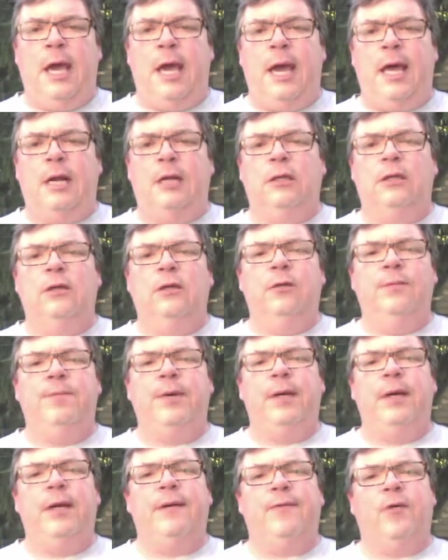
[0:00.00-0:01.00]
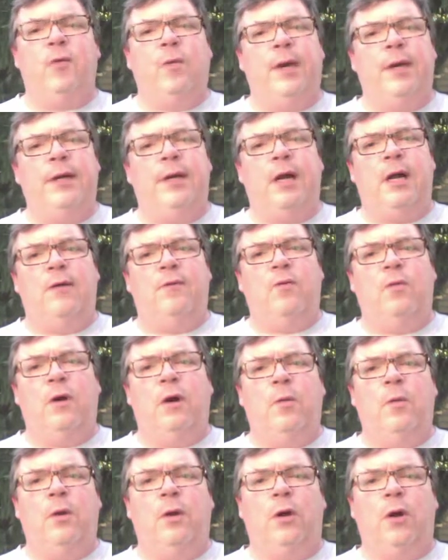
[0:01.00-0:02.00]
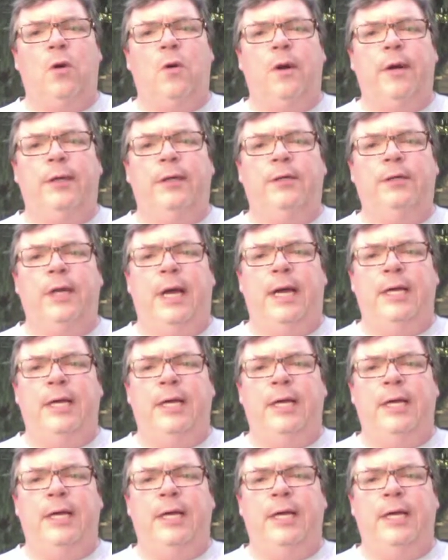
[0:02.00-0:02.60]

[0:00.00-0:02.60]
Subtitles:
and a little bit of a rundown of where we're going